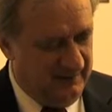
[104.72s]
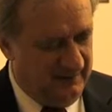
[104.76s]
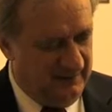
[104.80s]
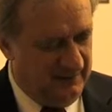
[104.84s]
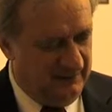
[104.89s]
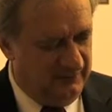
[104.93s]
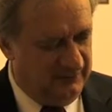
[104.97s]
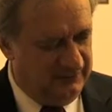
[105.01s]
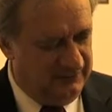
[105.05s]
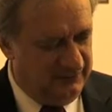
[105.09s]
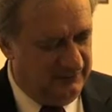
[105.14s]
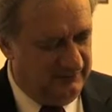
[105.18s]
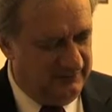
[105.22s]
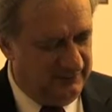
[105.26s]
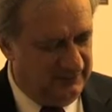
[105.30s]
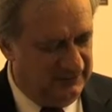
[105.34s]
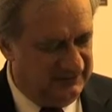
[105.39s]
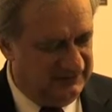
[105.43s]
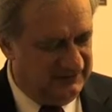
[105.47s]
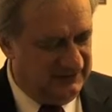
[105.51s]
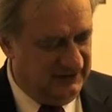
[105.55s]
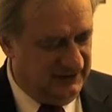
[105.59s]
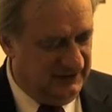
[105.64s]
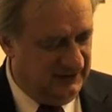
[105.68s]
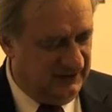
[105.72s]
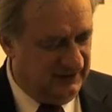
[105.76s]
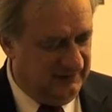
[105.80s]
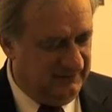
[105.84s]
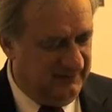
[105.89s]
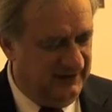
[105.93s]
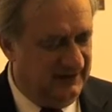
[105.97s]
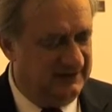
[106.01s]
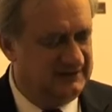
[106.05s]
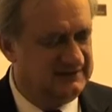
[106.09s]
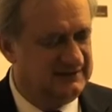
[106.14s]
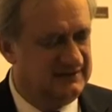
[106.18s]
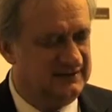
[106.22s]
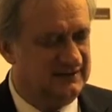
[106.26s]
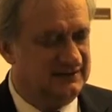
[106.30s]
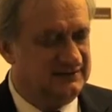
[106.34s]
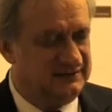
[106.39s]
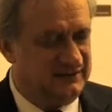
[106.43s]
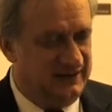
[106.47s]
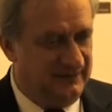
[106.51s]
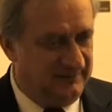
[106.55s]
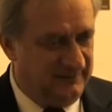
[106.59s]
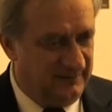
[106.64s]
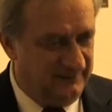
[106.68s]
What you will see in the next
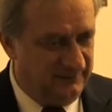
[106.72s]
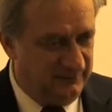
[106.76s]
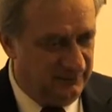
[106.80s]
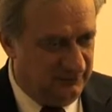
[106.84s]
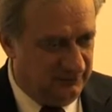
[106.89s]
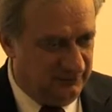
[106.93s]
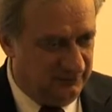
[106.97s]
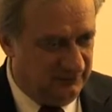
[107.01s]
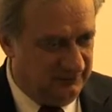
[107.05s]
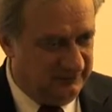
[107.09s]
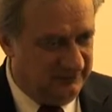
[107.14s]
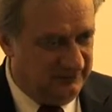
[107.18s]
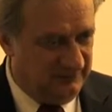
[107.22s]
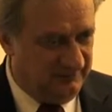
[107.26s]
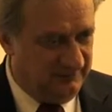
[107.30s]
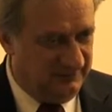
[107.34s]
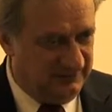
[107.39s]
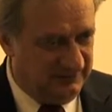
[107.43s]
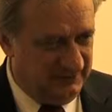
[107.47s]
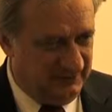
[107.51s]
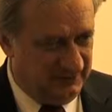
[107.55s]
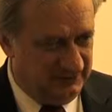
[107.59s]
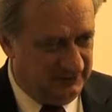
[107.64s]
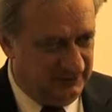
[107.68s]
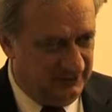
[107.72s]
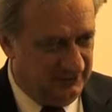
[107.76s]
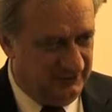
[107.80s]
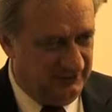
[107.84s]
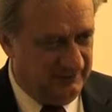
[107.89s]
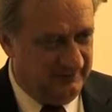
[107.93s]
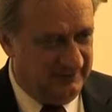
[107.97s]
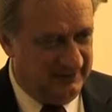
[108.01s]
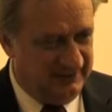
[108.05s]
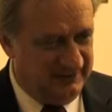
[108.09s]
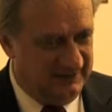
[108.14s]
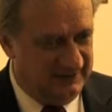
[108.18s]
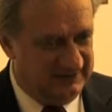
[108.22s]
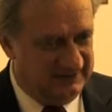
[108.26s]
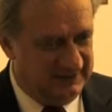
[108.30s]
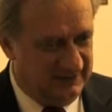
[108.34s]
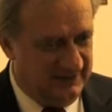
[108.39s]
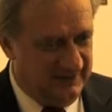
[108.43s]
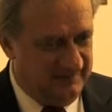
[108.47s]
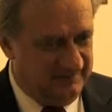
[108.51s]
step, if you look a little bit narrow, that is